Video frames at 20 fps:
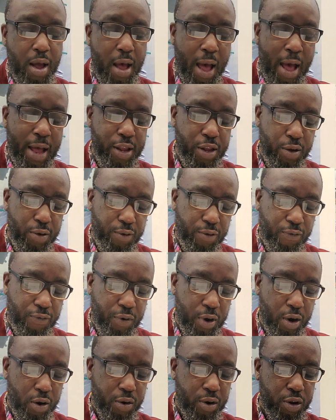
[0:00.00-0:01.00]
I use
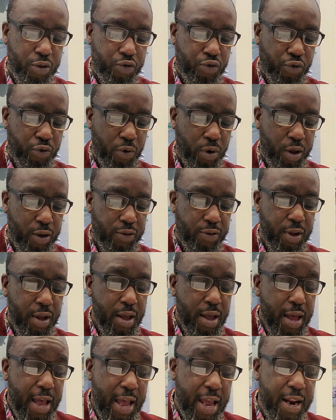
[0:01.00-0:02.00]
fear, distrust,
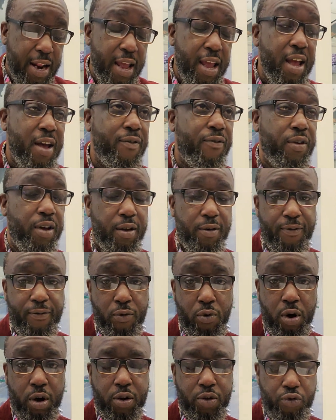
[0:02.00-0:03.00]
and envy
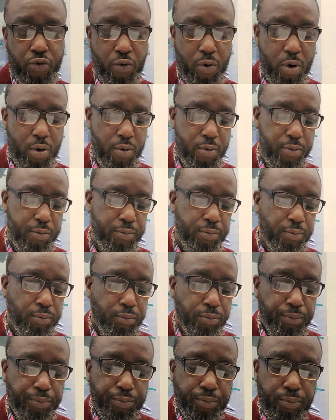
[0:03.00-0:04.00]
for control.
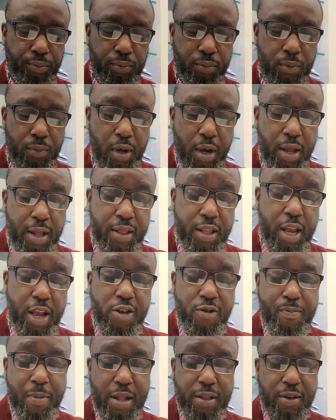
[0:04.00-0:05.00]

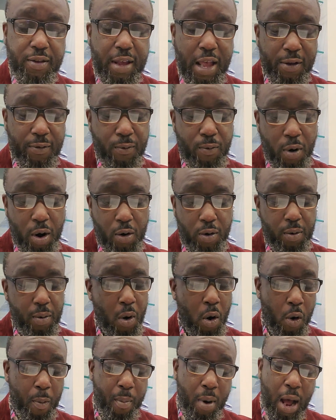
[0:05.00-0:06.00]
These methods have worked
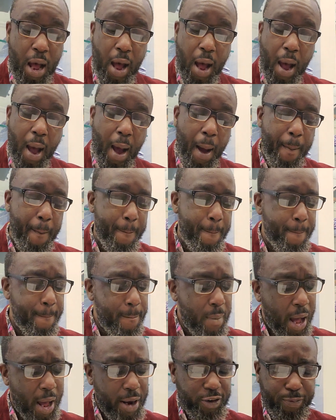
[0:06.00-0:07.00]
on my
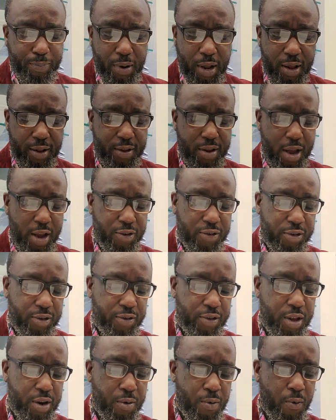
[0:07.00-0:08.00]
modest
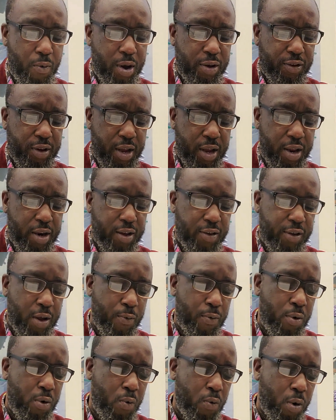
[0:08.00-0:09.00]
plantations in the West Indies
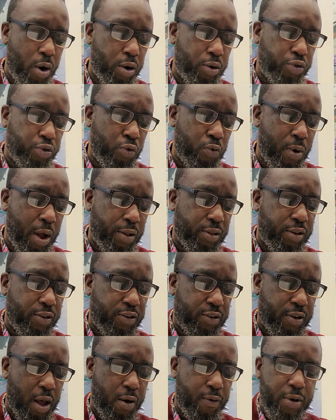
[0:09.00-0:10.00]
and will work throughout the
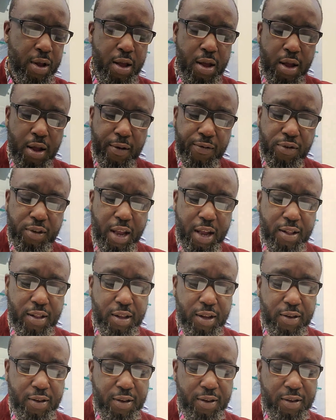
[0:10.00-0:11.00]
South. Take
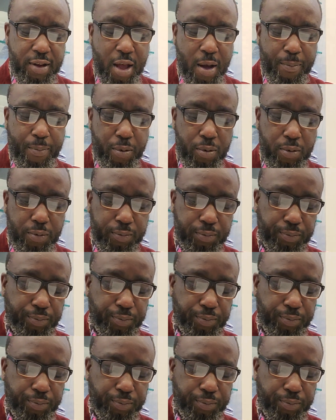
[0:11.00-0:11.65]
this example.